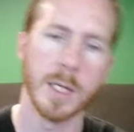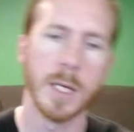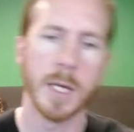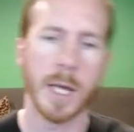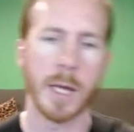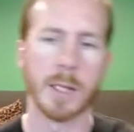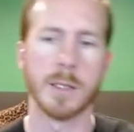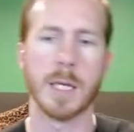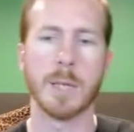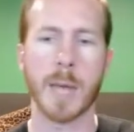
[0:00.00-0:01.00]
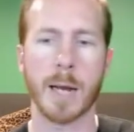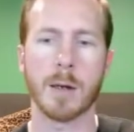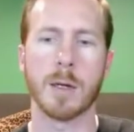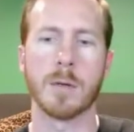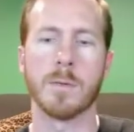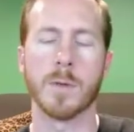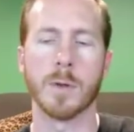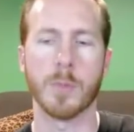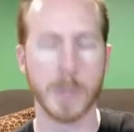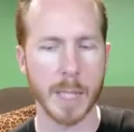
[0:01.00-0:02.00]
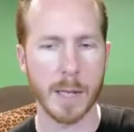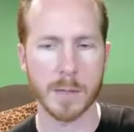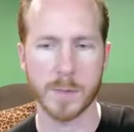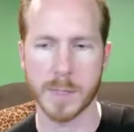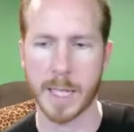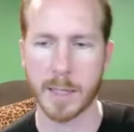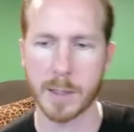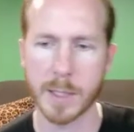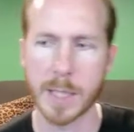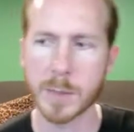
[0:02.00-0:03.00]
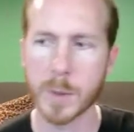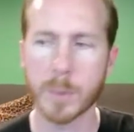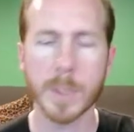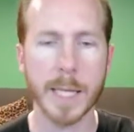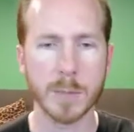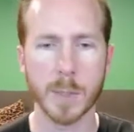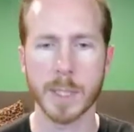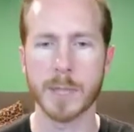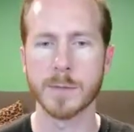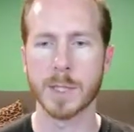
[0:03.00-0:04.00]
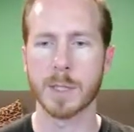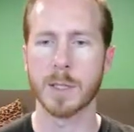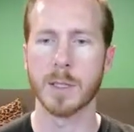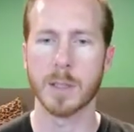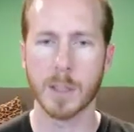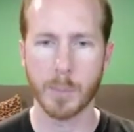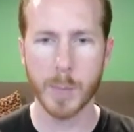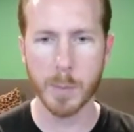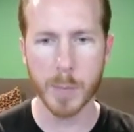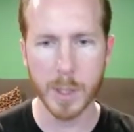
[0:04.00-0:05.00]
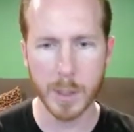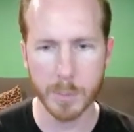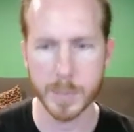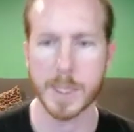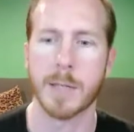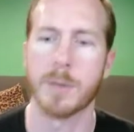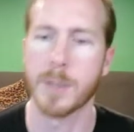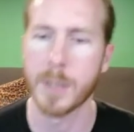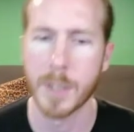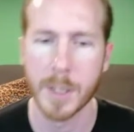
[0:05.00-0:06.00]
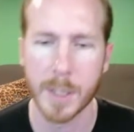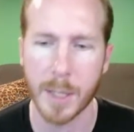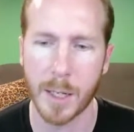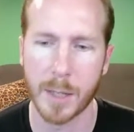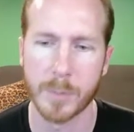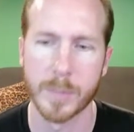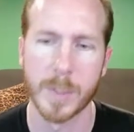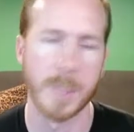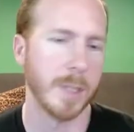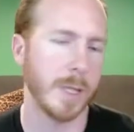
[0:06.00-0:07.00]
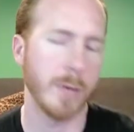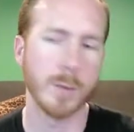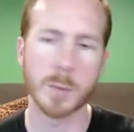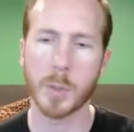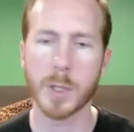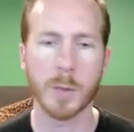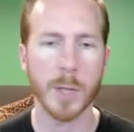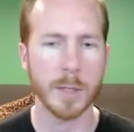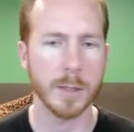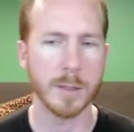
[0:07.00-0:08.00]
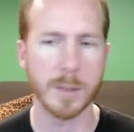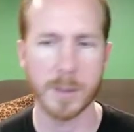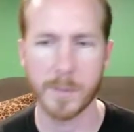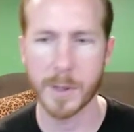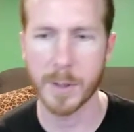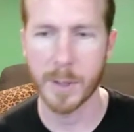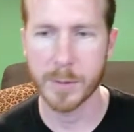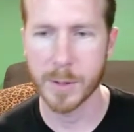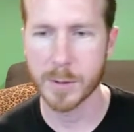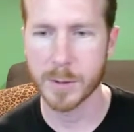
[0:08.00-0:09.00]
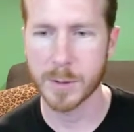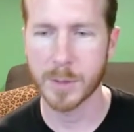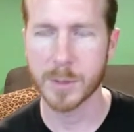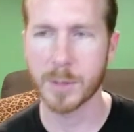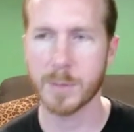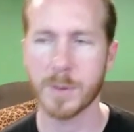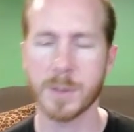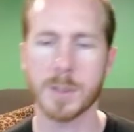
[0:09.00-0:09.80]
and then back on for 3/10 of a second. And then that's what gives it the beep beep sound. It was pretty quick to figure out those intervals,